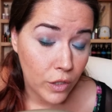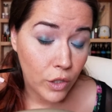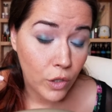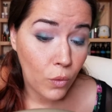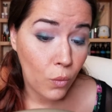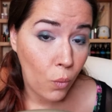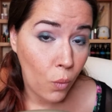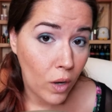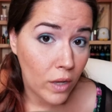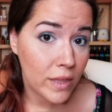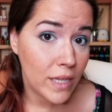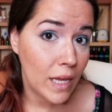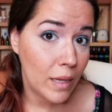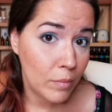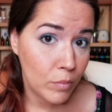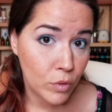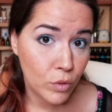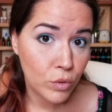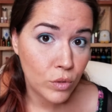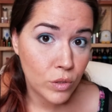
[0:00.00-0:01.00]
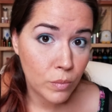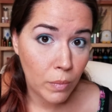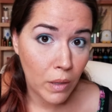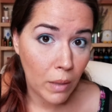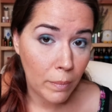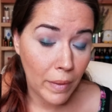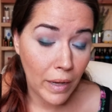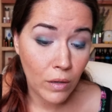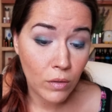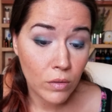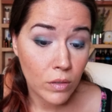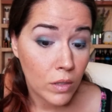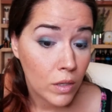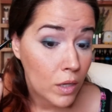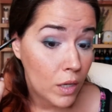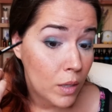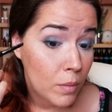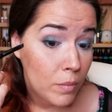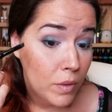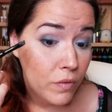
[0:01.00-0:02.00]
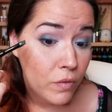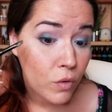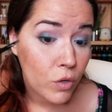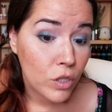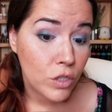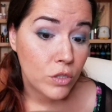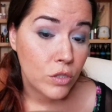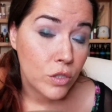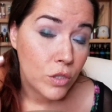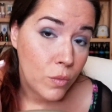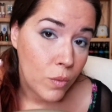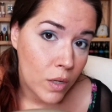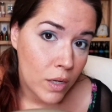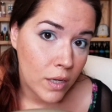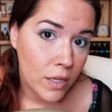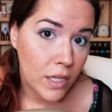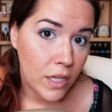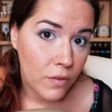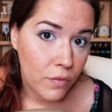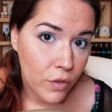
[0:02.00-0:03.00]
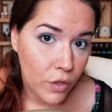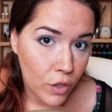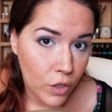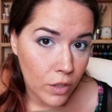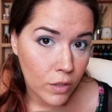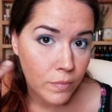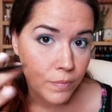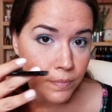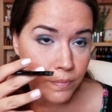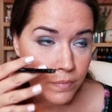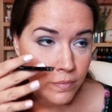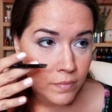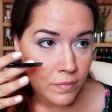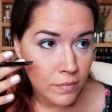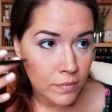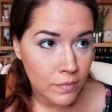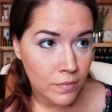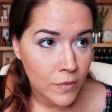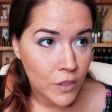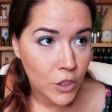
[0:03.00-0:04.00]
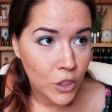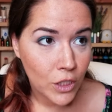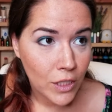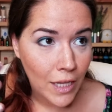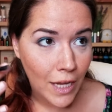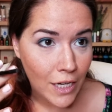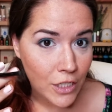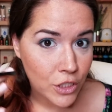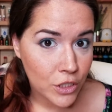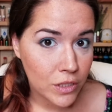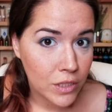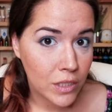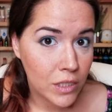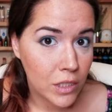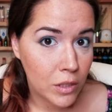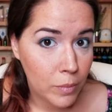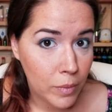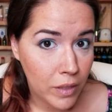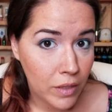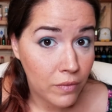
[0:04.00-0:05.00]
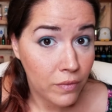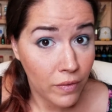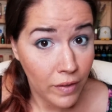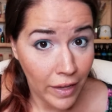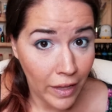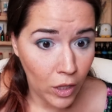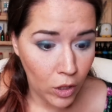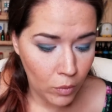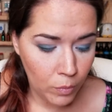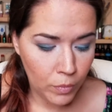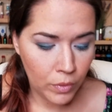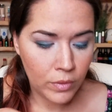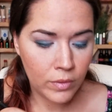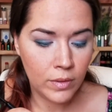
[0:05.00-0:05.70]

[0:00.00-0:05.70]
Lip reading: You want that blue to pop out, but of course you want to give your lashes a little bit of help.